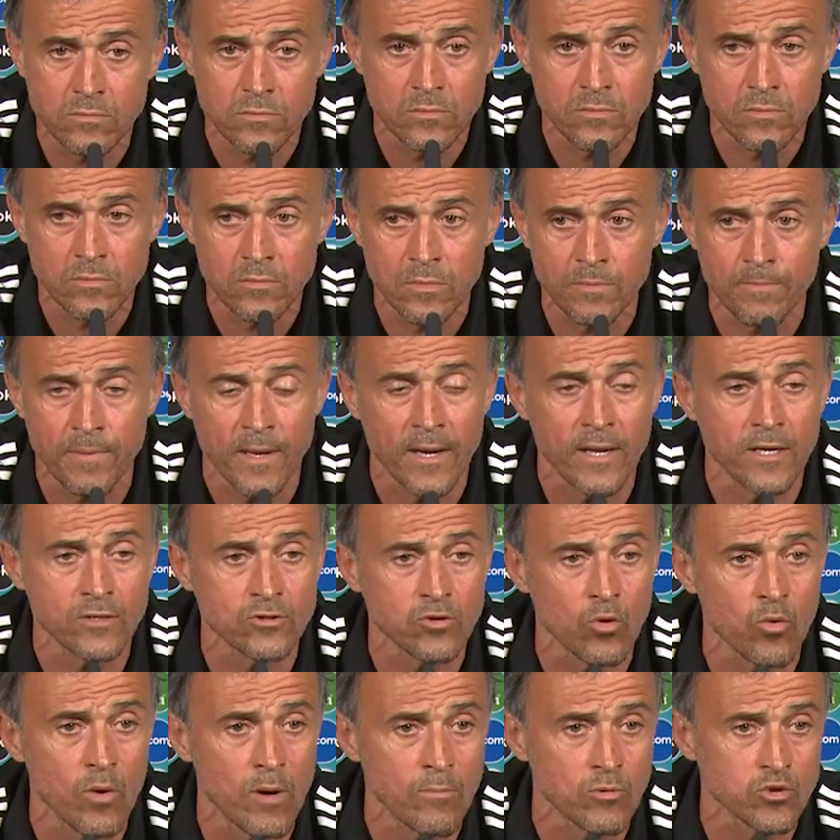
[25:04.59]
Of course,
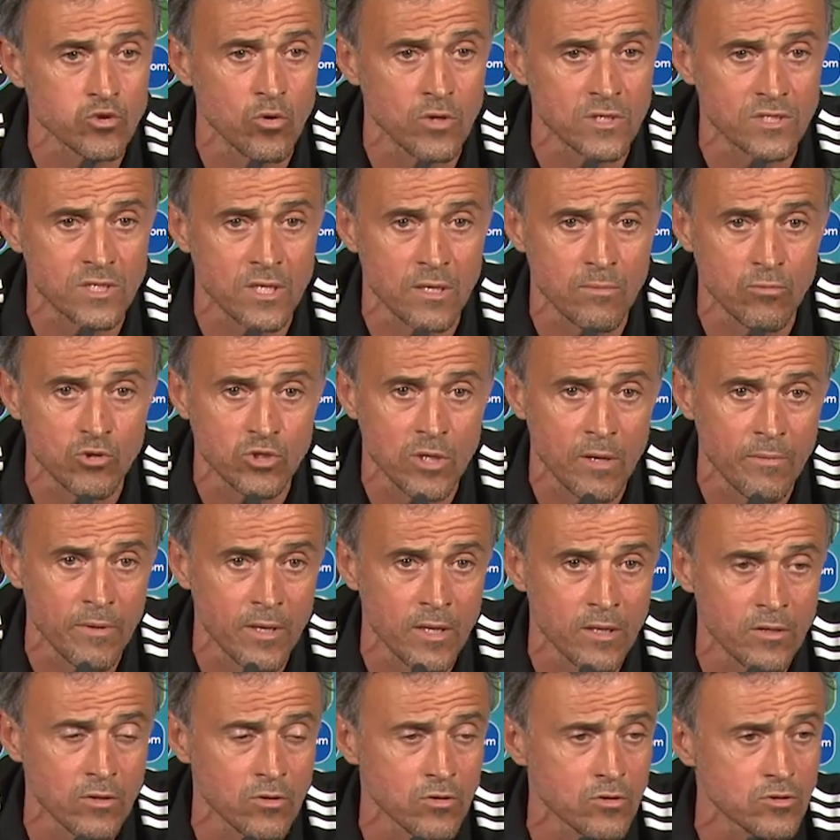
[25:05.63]
we're going to
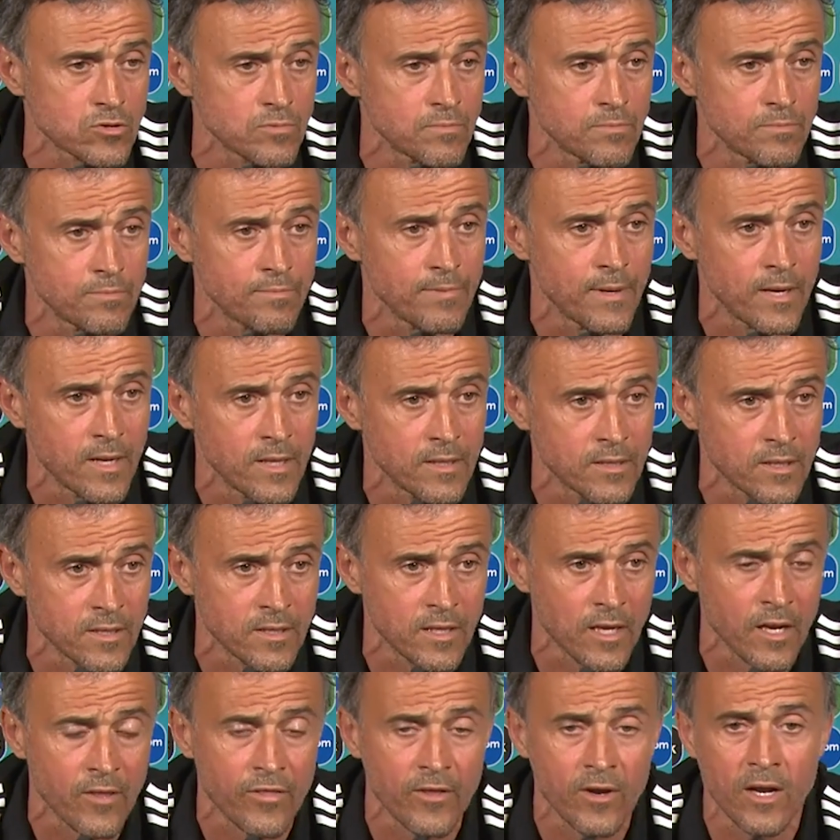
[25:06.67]
try to
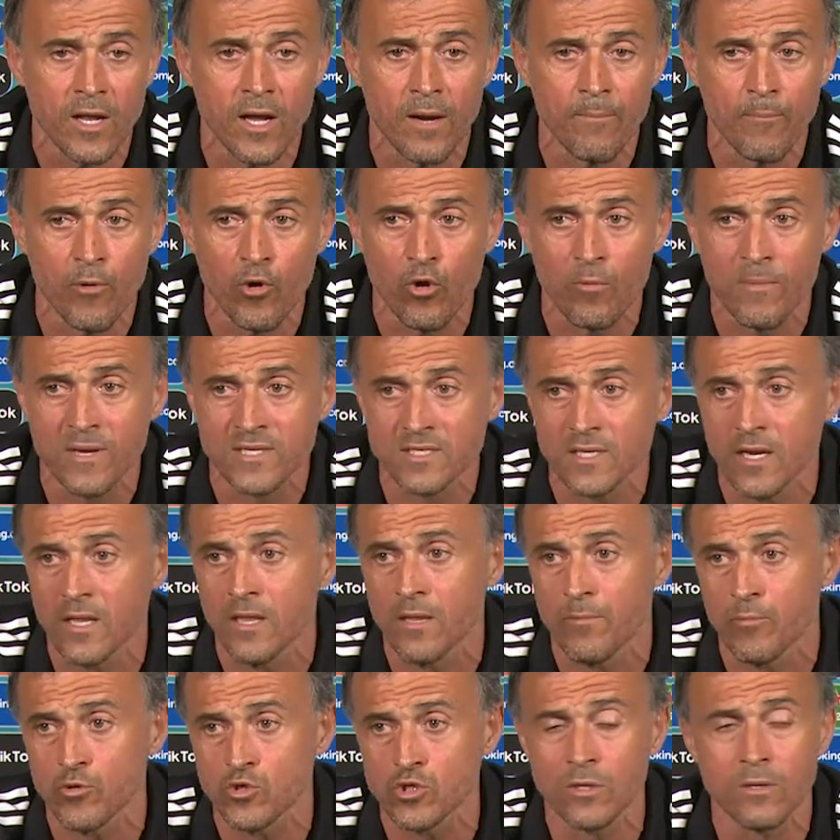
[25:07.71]
use our
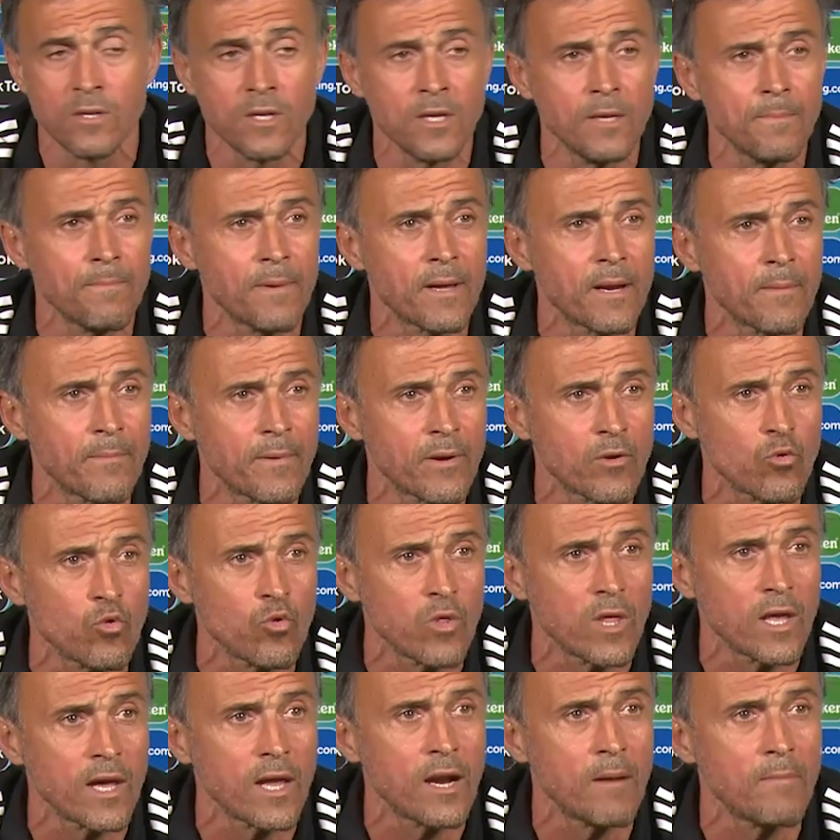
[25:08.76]
play in
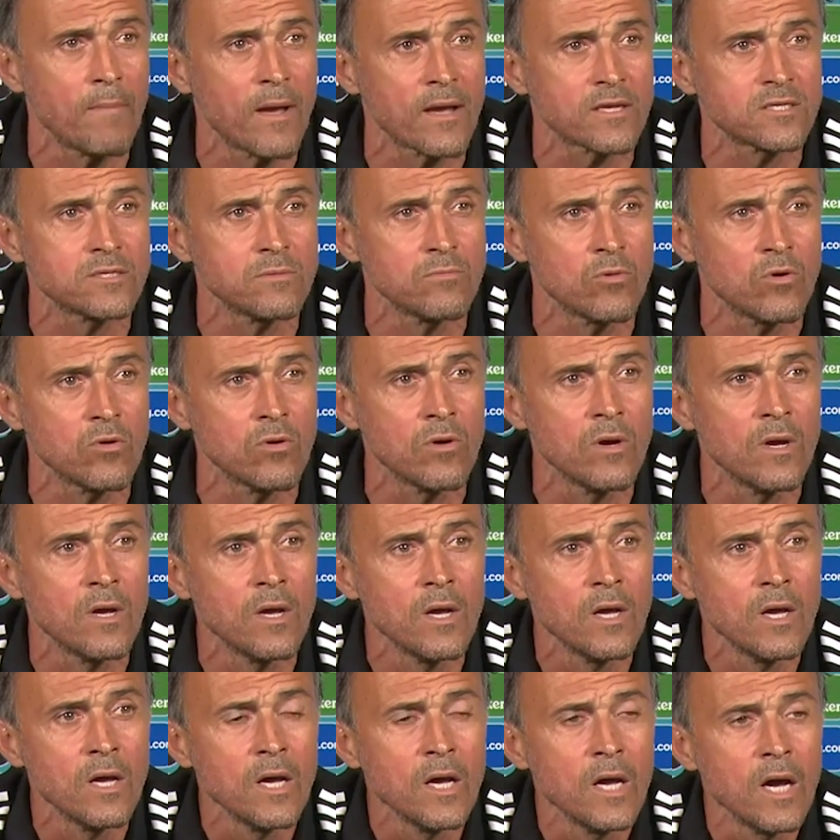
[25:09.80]
order to
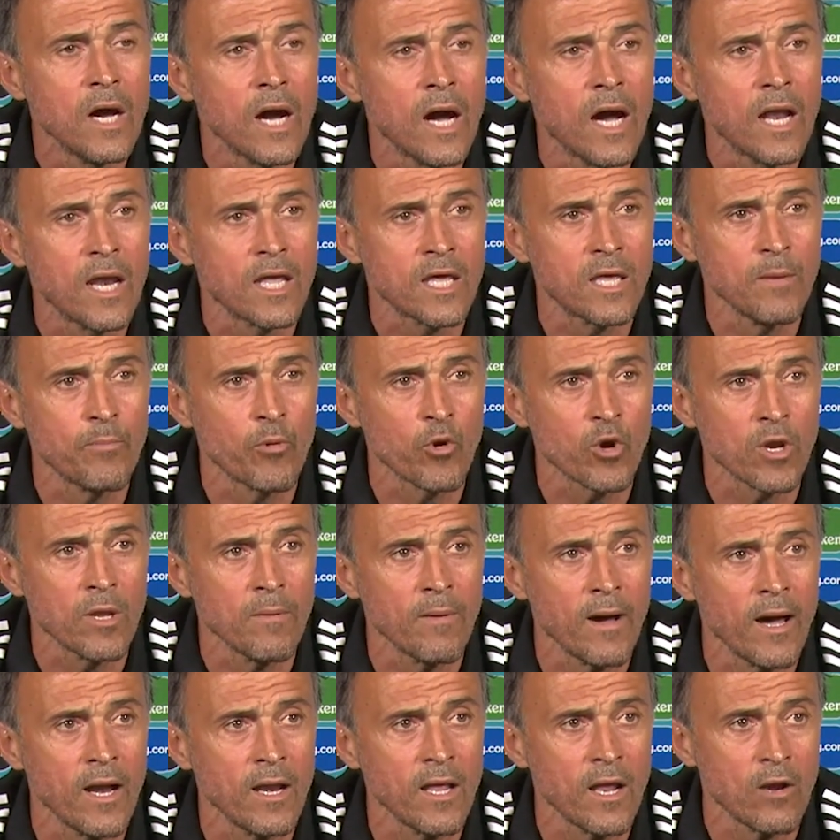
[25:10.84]
make
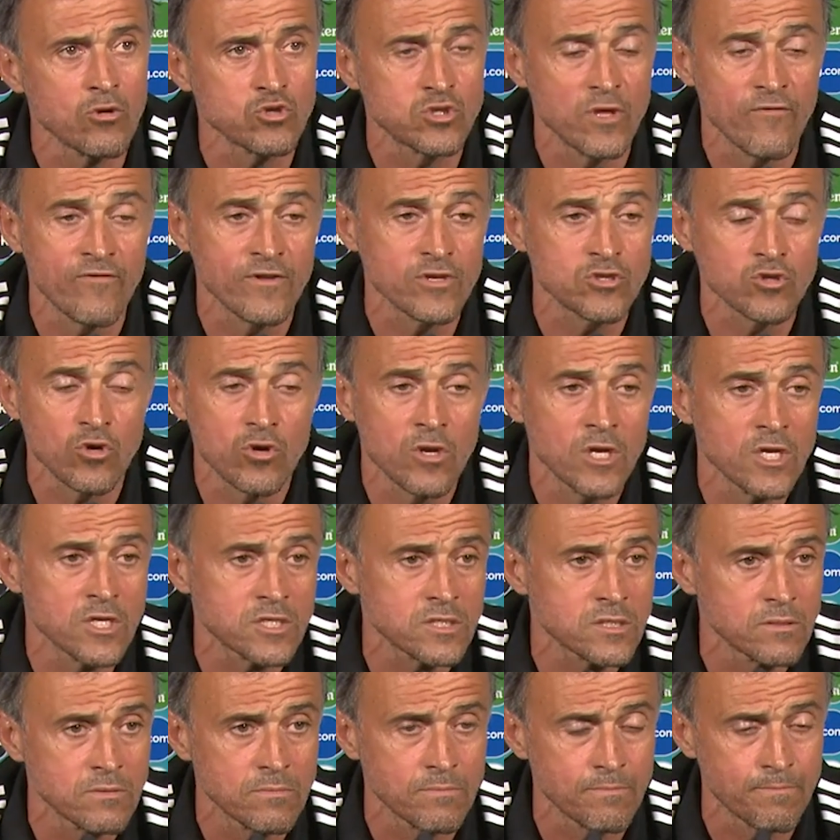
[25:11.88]
the pitch
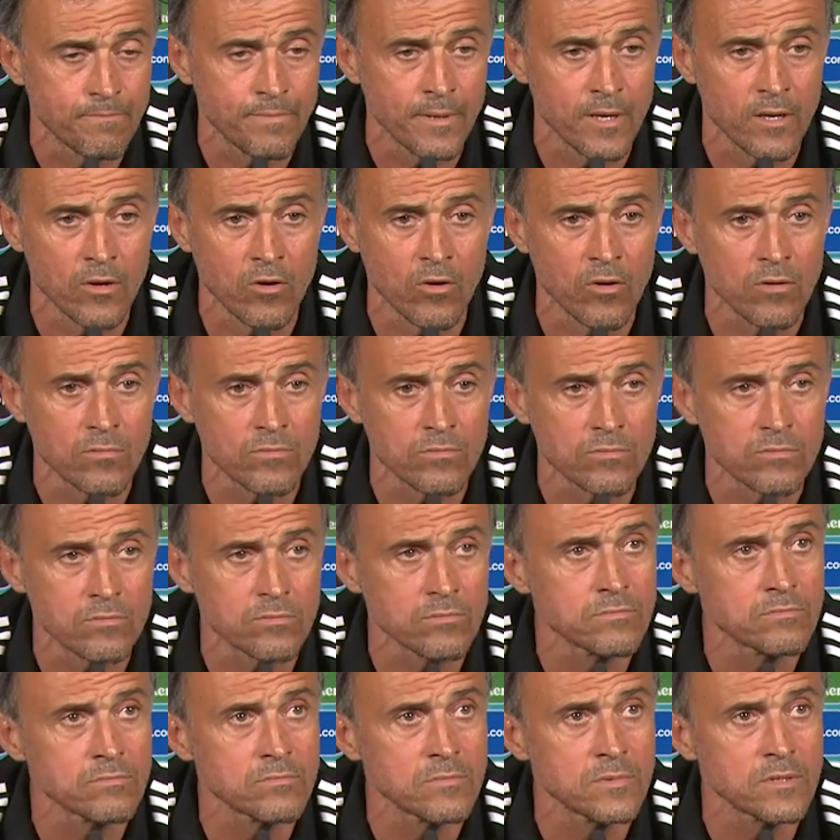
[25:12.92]
as wide as
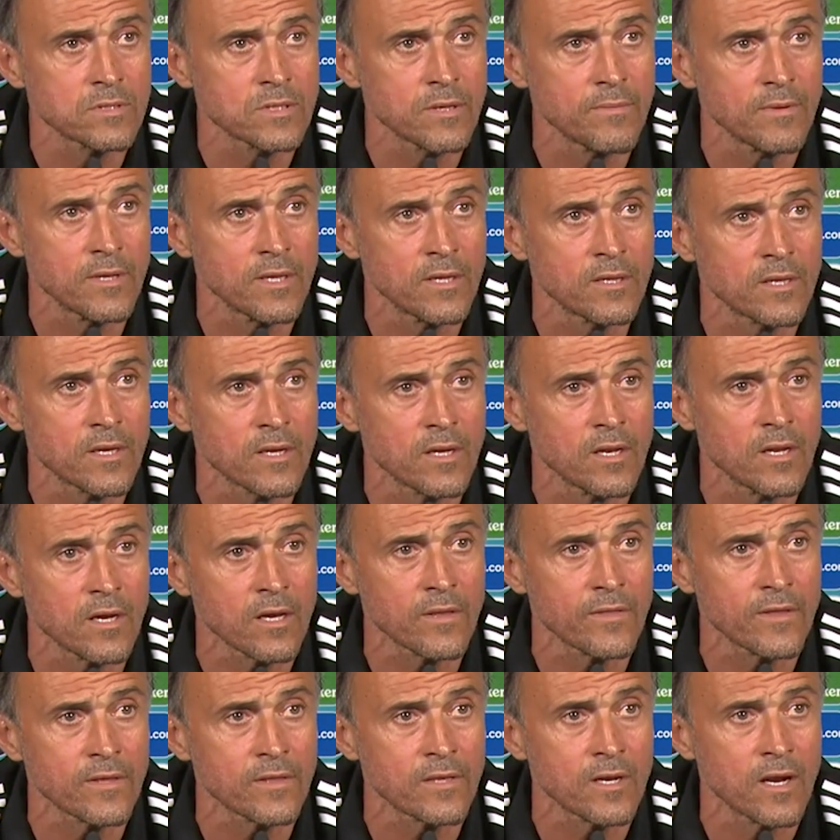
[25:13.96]
possible
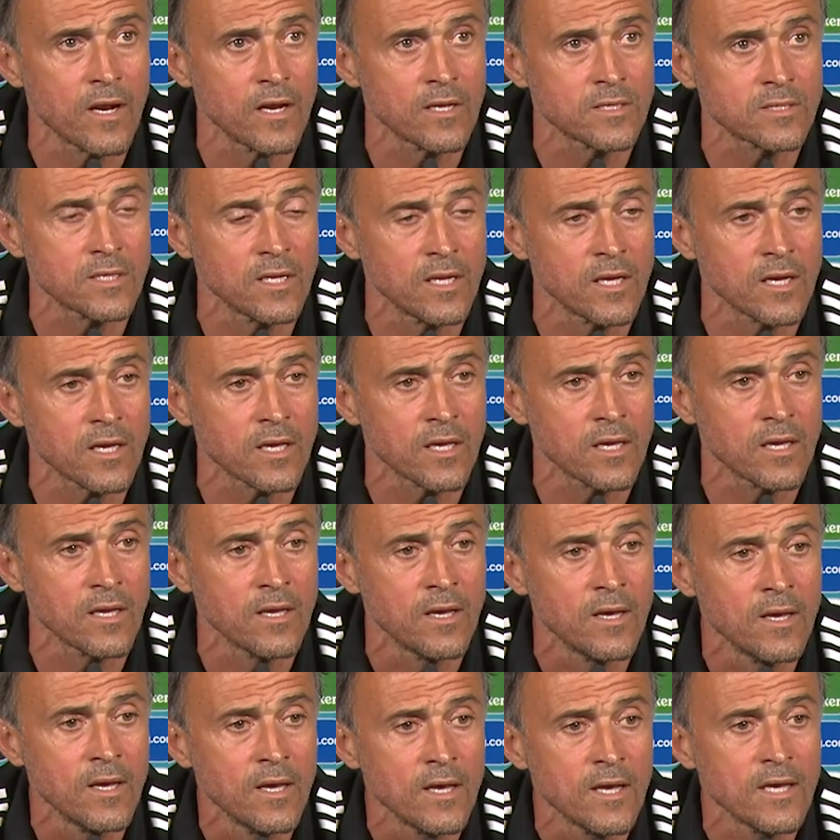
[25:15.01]
and cause them as
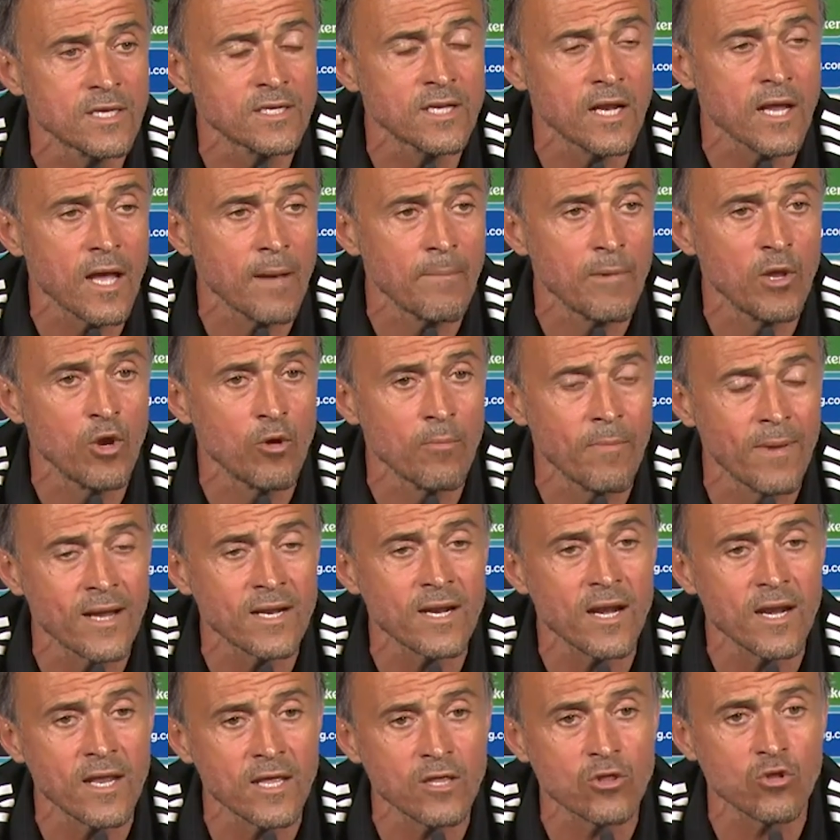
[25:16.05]
many problems as
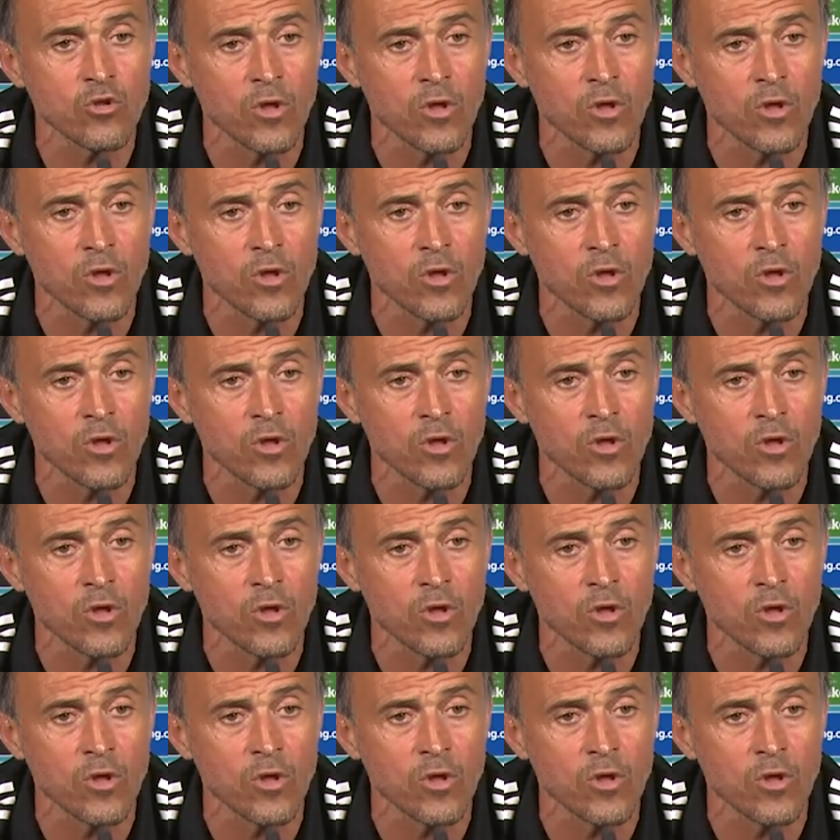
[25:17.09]
possible.